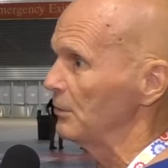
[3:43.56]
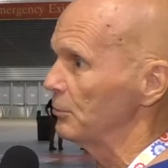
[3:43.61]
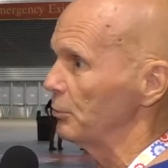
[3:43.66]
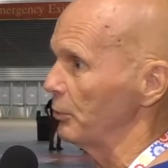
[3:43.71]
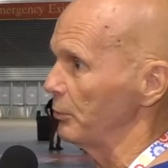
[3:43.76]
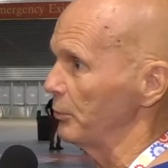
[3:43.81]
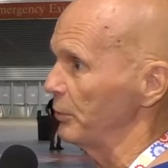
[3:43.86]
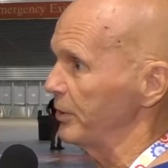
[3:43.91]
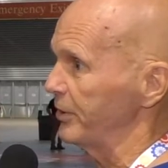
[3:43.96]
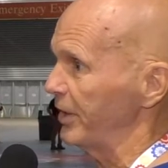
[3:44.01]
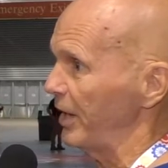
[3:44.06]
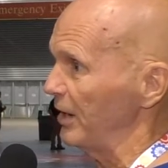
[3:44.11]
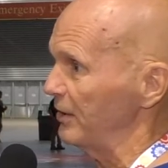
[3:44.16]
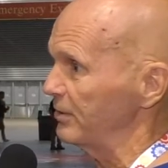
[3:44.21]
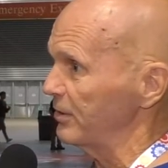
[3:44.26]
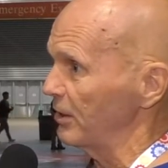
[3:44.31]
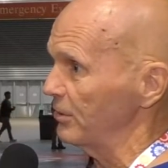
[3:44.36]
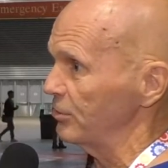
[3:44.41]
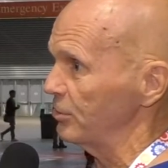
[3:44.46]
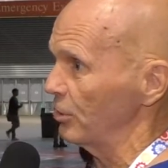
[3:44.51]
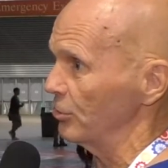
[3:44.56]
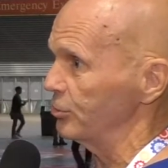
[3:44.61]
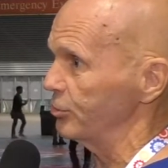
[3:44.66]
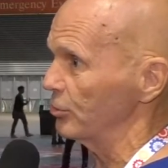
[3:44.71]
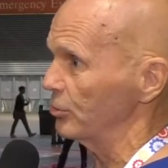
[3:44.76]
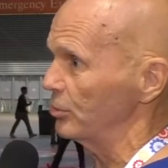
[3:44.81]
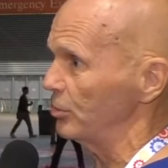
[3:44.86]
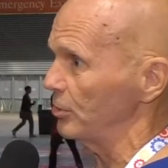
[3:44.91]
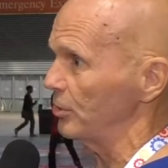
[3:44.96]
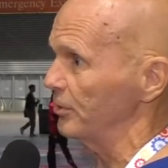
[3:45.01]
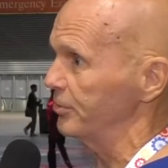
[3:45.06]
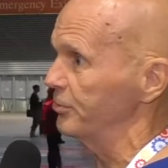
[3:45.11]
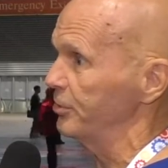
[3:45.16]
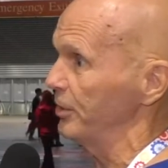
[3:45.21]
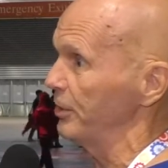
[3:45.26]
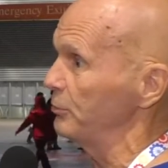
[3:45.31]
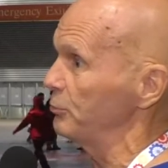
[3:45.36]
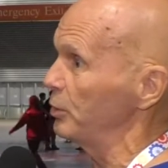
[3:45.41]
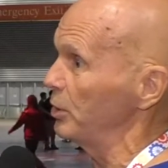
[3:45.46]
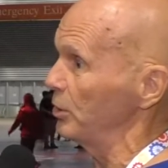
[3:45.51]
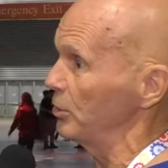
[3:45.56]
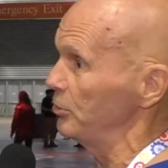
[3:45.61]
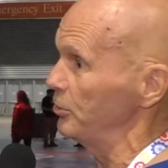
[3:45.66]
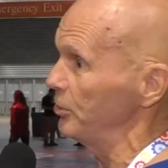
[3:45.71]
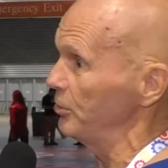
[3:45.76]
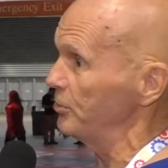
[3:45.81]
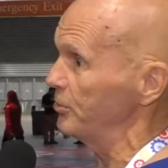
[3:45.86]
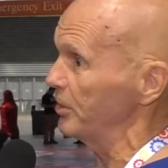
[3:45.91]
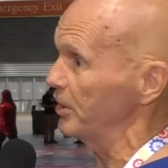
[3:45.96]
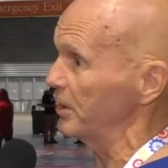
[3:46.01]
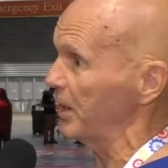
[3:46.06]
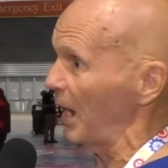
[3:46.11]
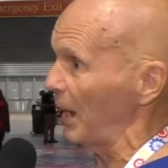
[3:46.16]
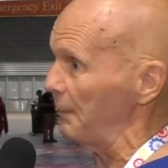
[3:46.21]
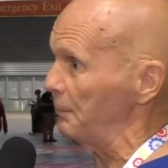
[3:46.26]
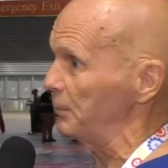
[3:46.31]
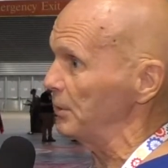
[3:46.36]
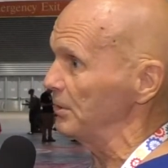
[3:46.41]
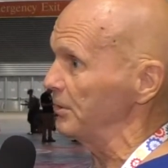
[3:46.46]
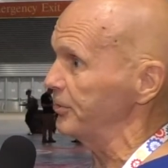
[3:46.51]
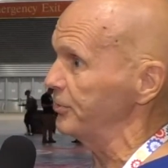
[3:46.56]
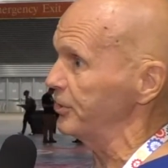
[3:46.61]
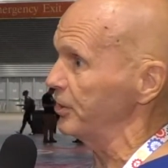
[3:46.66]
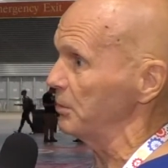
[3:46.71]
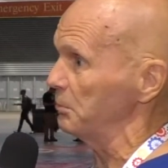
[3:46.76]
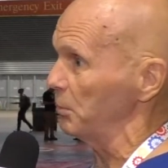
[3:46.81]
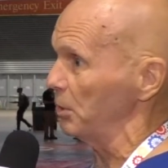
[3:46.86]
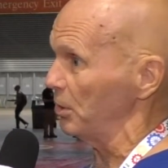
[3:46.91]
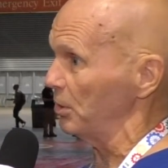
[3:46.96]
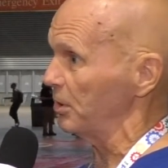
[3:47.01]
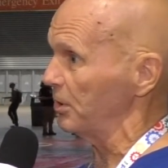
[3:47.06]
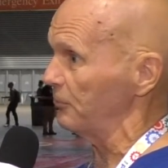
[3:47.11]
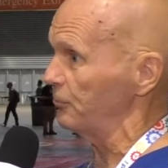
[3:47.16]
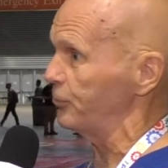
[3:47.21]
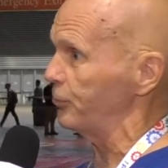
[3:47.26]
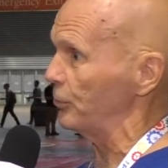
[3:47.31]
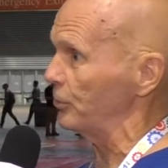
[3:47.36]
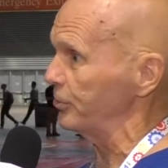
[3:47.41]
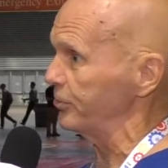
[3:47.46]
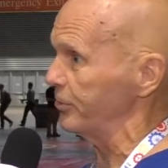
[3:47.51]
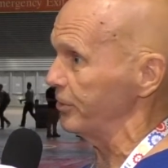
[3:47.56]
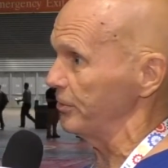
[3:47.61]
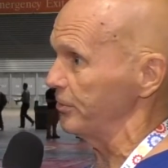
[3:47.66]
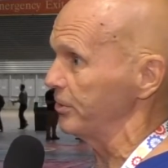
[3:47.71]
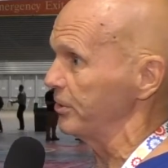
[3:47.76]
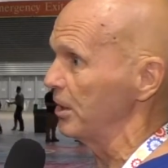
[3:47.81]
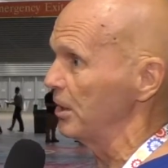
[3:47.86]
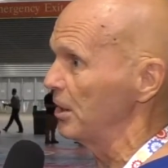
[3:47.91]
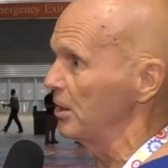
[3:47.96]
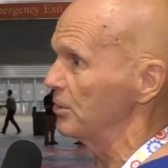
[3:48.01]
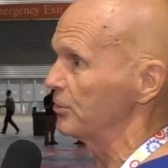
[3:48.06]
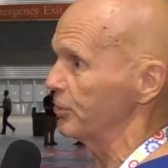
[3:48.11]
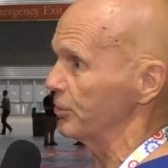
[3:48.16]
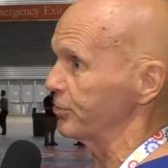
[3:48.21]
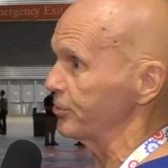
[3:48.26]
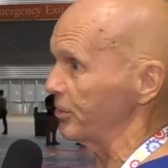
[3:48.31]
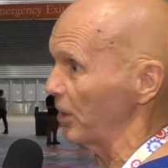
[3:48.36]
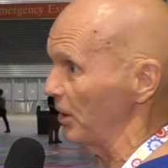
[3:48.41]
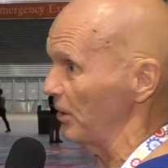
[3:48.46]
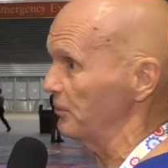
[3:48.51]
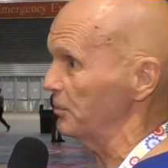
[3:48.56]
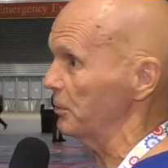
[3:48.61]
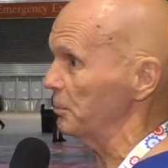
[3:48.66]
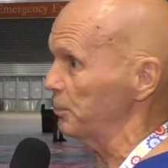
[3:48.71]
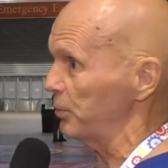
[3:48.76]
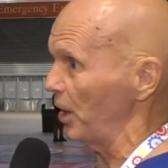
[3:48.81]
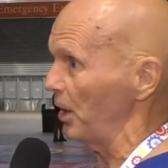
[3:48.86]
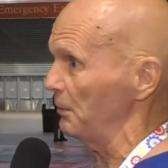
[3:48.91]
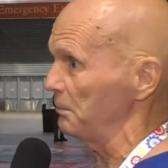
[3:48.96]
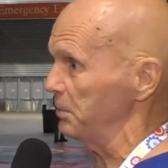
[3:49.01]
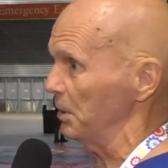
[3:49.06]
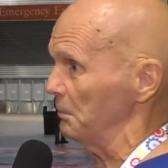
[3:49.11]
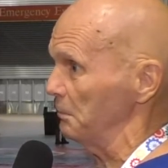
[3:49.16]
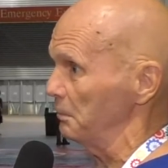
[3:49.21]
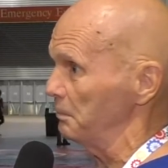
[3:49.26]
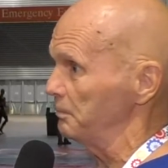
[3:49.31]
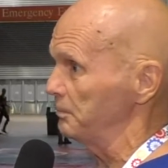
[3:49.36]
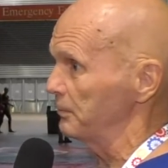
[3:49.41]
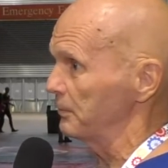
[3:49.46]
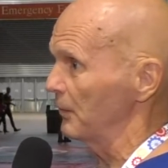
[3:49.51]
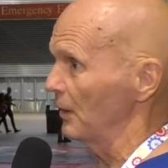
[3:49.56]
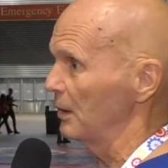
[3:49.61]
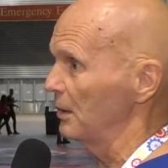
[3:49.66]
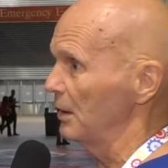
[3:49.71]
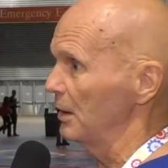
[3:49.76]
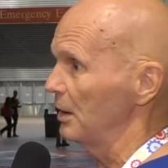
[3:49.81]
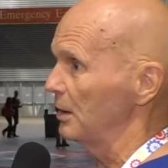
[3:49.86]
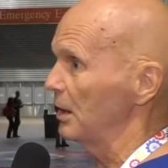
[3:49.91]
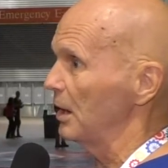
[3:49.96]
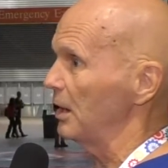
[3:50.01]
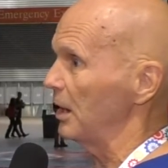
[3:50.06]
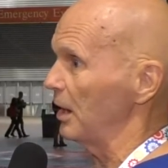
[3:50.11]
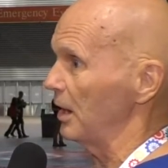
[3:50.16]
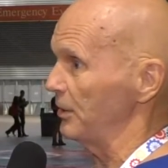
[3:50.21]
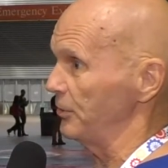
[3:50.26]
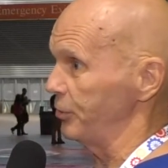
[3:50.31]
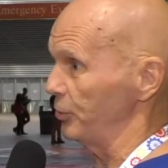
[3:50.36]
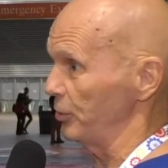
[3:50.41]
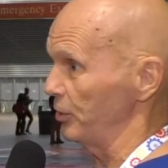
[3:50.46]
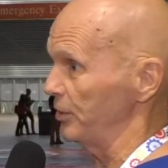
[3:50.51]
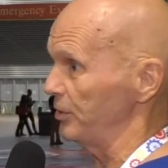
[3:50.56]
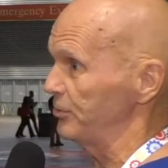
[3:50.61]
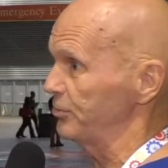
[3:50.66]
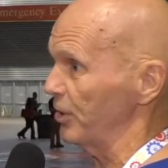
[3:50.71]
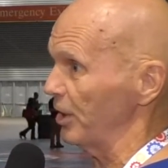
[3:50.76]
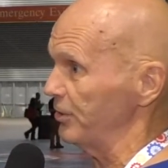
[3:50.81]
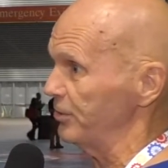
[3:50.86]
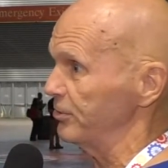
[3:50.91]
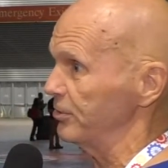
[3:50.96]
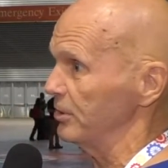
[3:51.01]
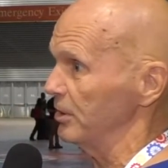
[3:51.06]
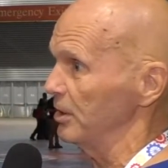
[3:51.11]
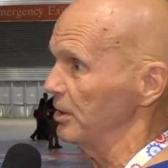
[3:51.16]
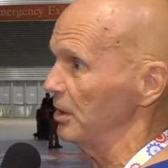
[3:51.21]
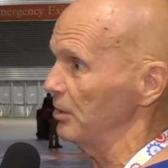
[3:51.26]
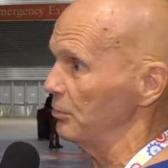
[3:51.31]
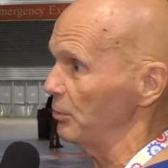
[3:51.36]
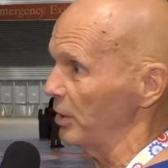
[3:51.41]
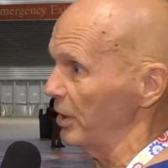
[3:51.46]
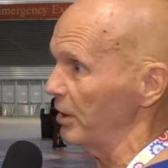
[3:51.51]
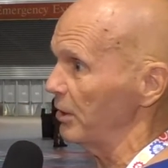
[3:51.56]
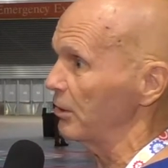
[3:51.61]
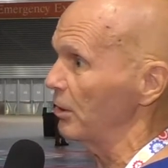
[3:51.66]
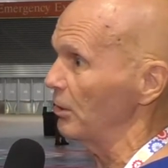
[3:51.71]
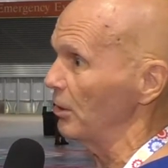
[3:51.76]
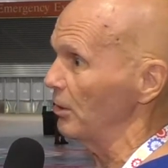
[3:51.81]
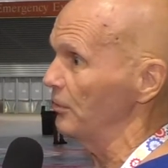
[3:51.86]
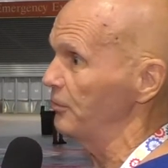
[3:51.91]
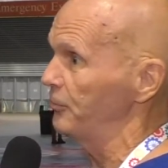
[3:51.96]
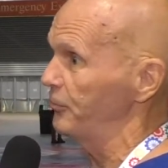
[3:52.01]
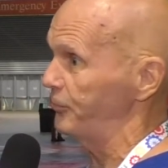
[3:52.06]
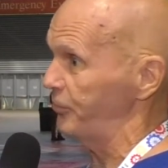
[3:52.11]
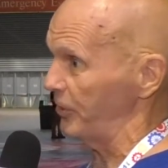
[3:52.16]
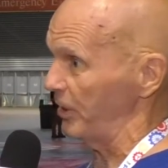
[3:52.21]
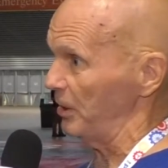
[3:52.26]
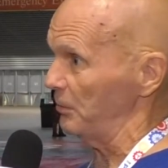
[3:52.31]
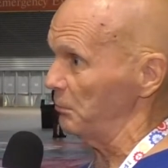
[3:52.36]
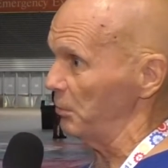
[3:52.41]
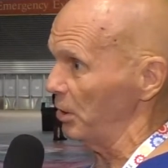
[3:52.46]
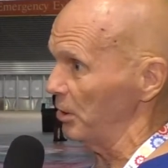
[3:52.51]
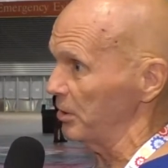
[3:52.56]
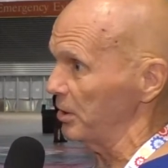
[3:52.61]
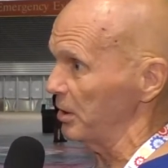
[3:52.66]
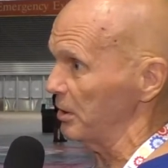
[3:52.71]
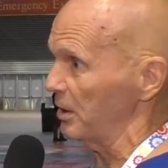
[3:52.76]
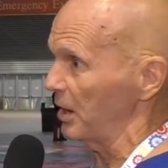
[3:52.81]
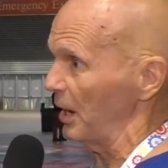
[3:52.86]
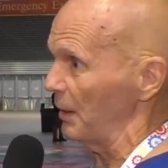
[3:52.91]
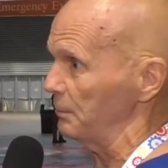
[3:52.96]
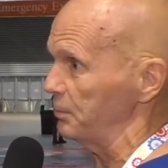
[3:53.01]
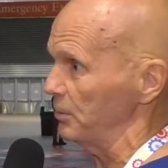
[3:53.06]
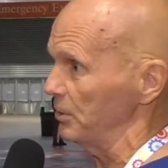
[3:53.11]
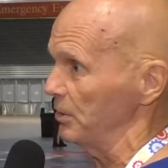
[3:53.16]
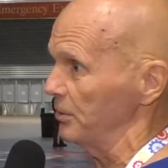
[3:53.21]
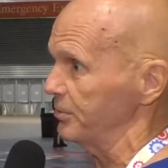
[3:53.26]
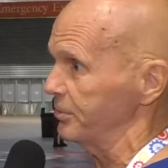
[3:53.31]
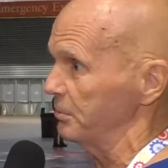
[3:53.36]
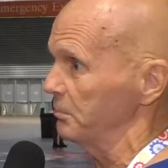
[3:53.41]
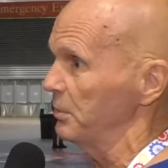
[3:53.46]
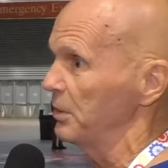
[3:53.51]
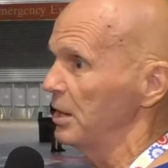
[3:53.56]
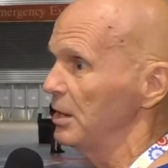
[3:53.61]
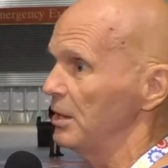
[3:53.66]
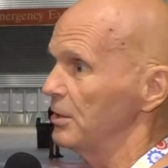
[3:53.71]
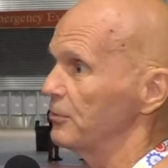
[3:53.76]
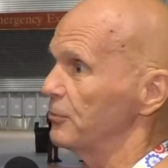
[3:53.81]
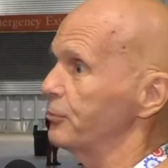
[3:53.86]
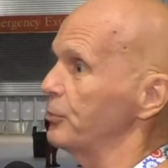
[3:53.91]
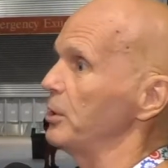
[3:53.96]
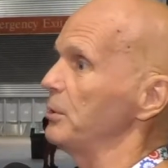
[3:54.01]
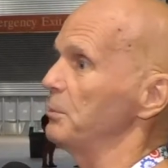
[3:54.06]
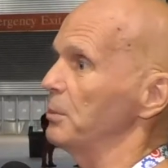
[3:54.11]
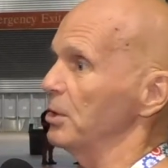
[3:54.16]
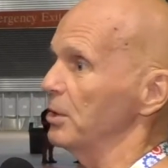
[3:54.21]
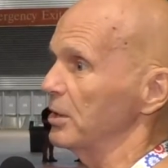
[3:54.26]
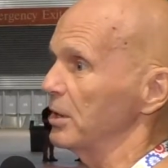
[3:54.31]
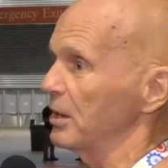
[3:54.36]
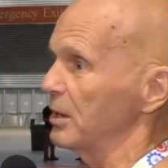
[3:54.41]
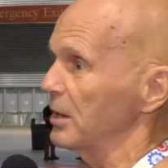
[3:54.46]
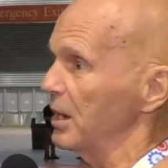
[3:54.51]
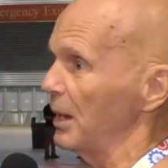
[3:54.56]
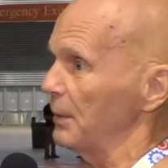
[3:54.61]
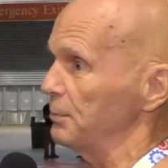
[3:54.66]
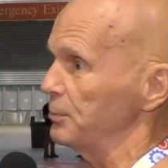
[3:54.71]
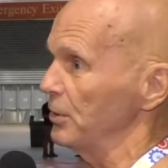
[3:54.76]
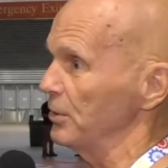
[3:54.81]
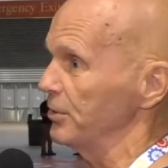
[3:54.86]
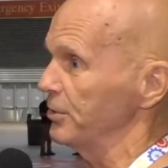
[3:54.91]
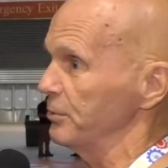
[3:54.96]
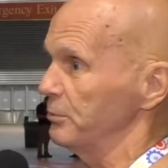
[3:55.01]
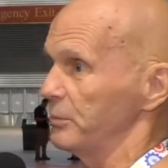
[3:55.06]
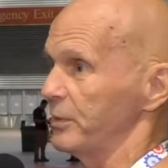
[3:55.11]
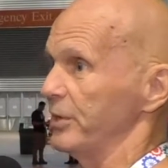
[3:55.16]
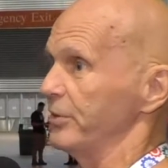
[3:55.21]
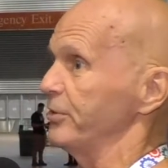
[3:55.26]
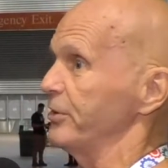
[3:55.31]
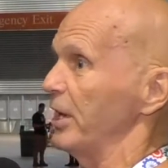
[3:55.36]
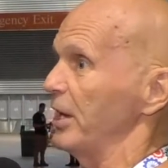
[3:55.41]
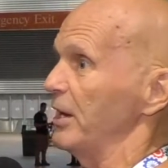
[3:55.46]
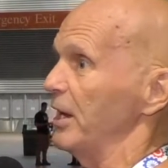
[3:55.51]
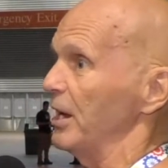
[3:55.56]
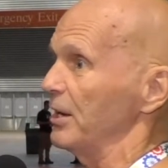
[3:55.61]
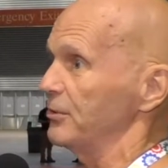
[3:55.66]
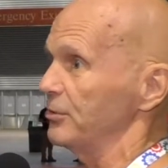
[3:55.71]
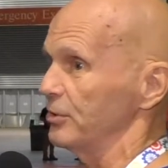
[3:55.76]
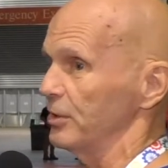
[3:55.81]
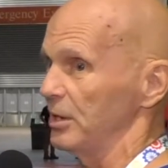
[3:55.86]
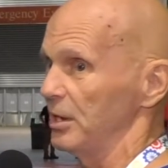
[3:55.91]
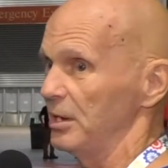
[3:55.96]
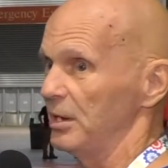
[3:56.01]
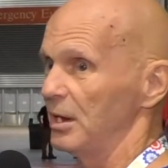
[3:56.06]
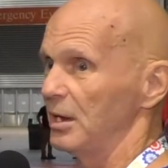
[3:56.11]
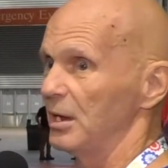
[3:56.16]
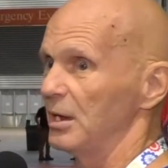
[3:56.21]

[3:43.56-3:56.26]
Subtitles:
When we tax that social cost, then we are using capitalistic market forces to solve the problem and do it justly in what I call fair market capitalism. Free market capitalism does not actually